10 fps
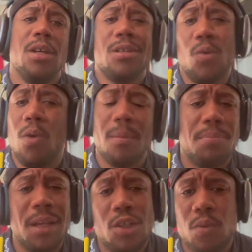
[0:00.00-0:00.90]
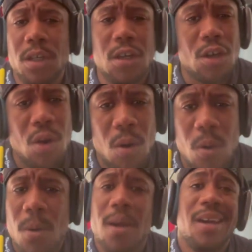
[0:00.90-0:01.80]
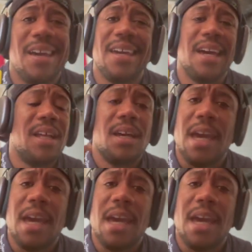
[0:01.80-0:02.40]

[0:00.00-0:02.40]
The one place where you can go and get